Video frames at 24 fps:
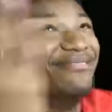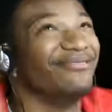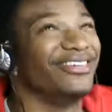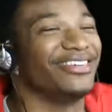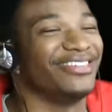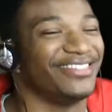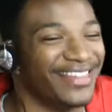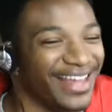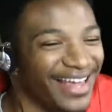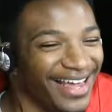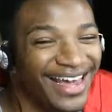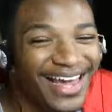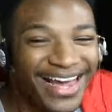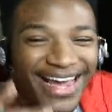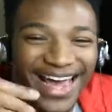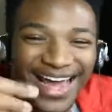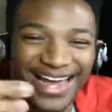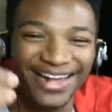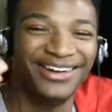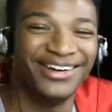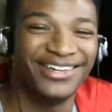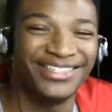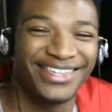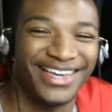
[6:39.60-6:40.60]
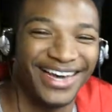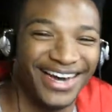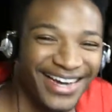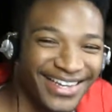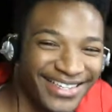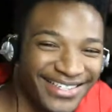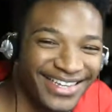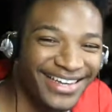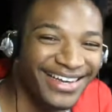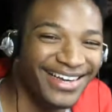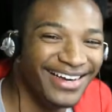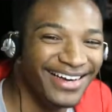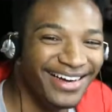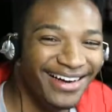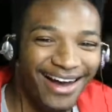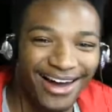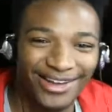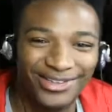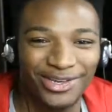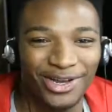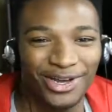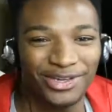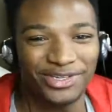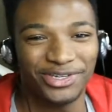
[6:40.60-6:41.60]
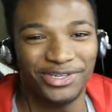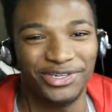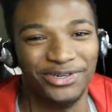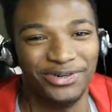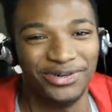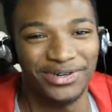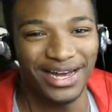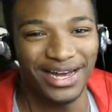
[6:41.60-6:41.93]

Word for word: I'm just saying. Anyways, guys, I'll talk to you